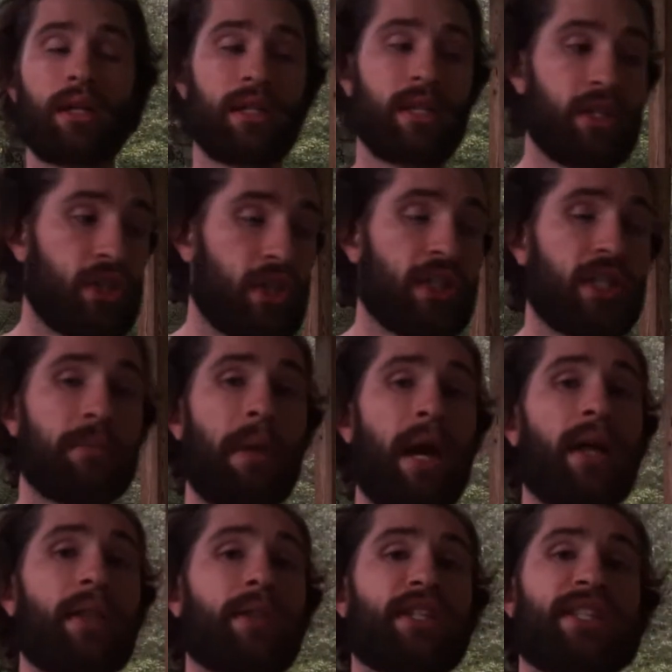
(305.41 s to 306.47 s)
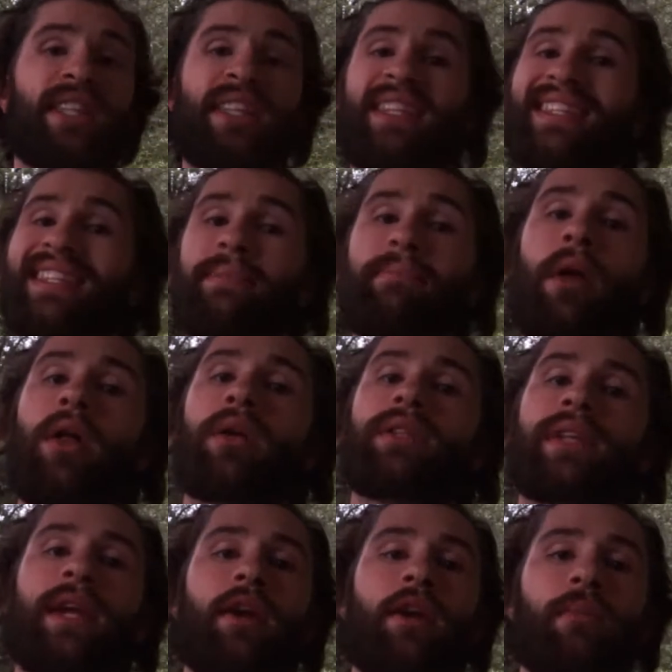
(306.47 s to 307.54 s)
it's just about the
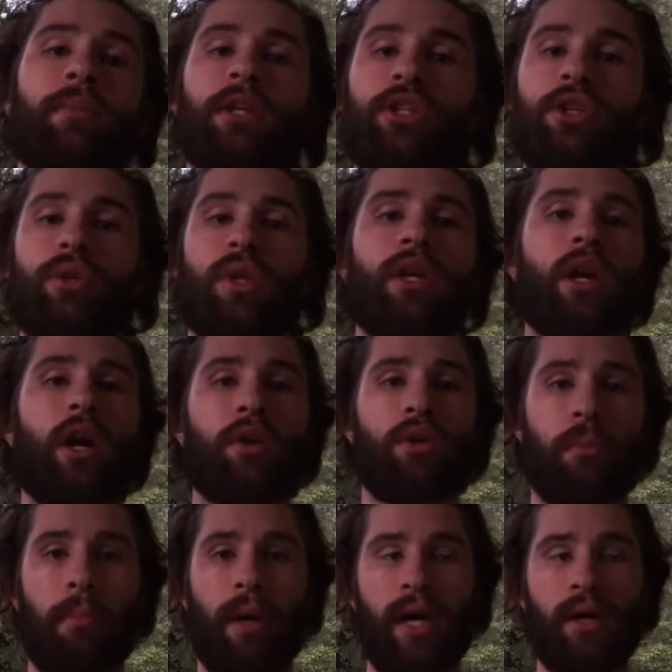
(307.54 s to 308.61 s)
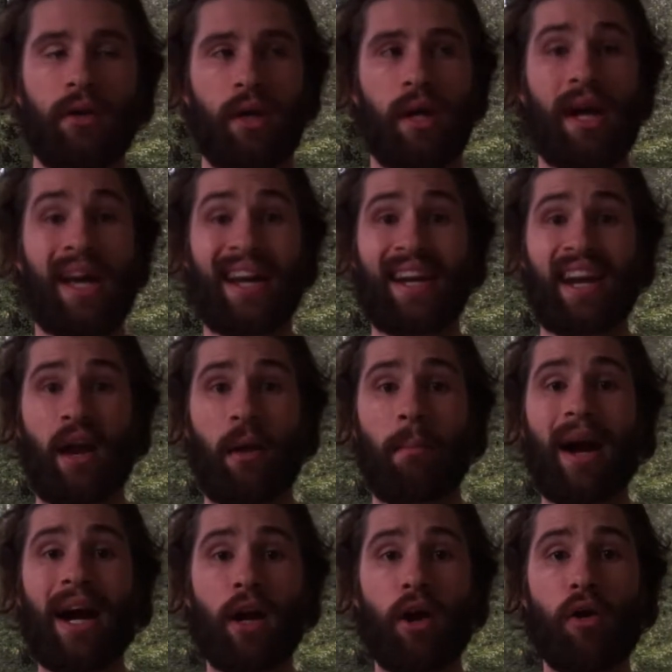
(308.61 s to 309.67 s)
smallest increments you can go, the better. Now,
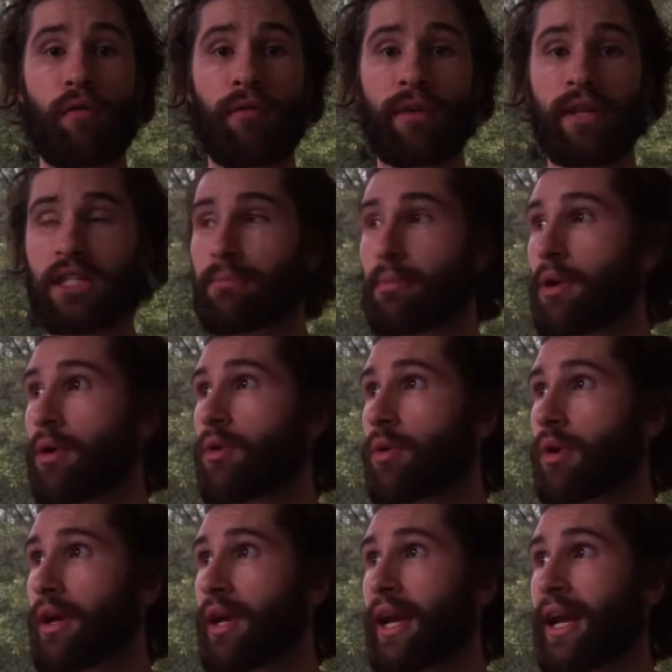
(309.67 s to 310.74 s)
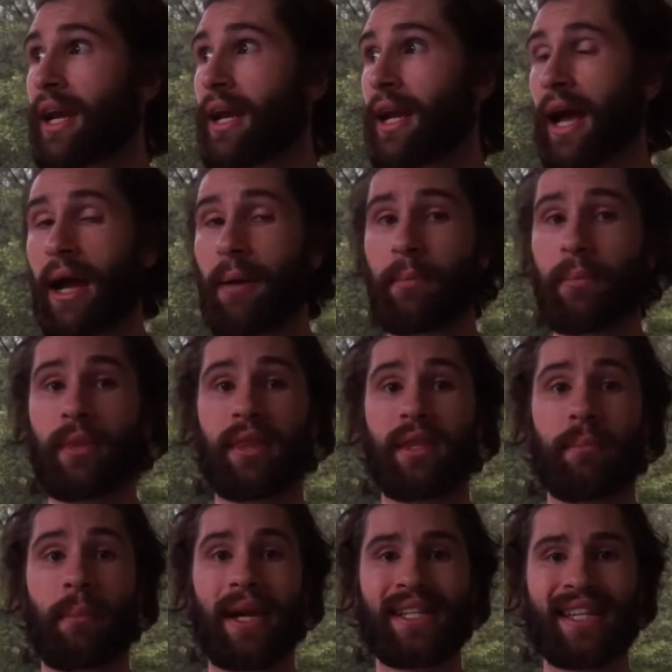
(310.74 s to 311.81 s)
my goal for this bulk, and I'm
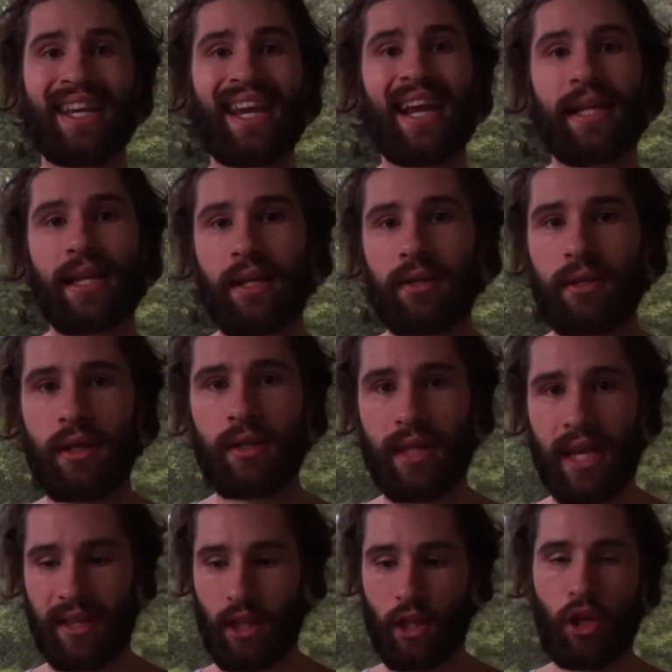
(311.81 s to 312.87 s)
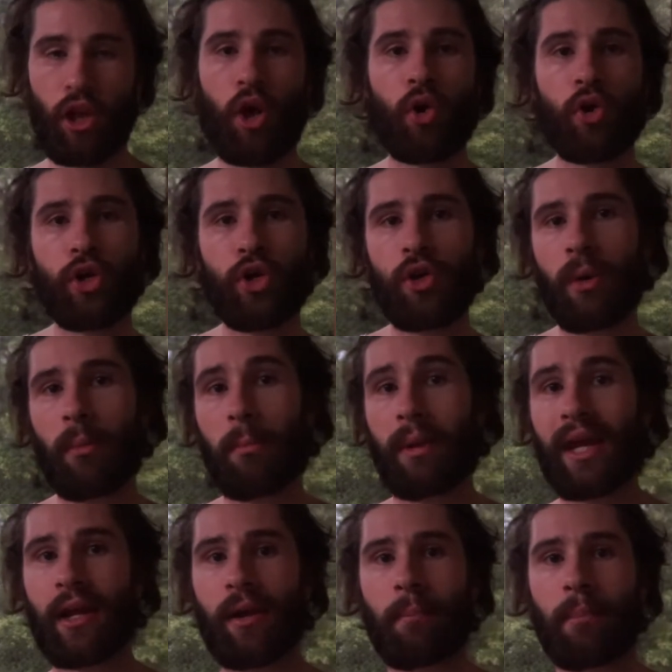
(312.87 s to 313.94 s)
basically, and here's another thing, the longer you can
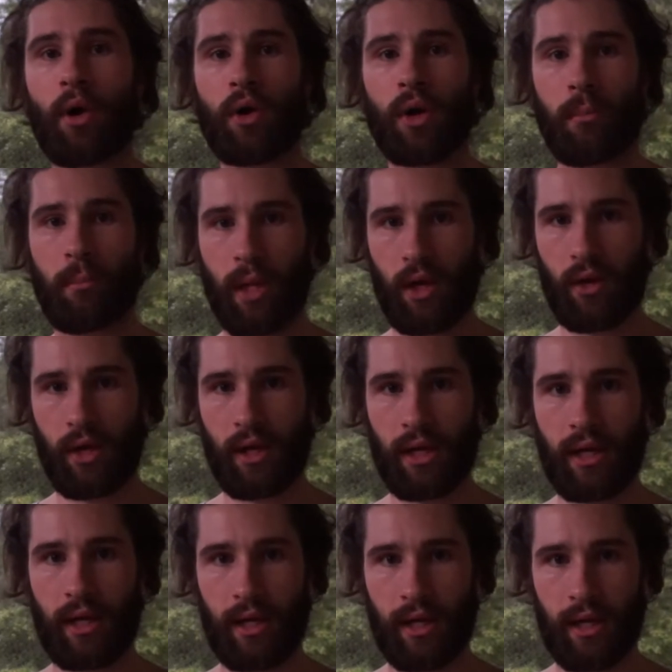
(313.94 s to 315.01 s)
be in a bulking period,